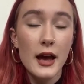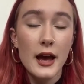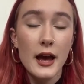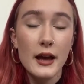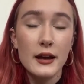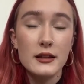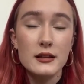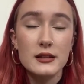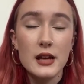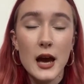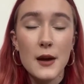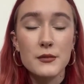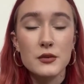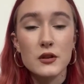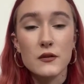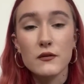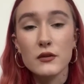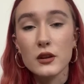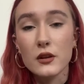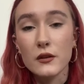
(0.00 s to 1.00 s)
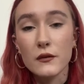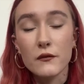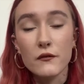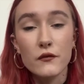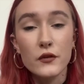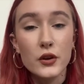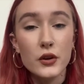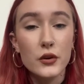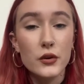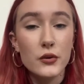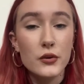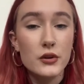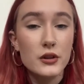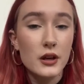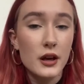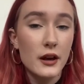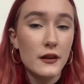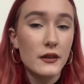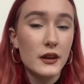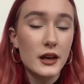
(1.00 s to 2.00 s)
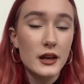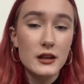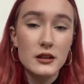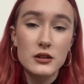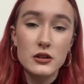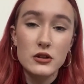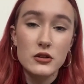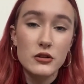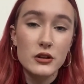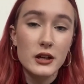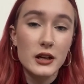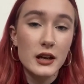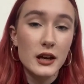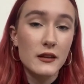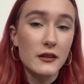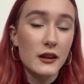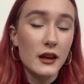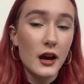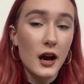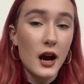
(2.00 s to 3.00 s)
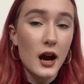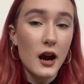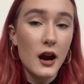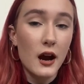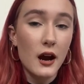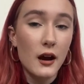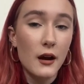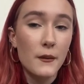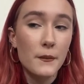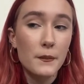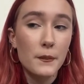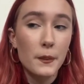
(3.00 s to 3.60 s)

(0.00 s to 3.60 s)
in terms of the food and the history and the art.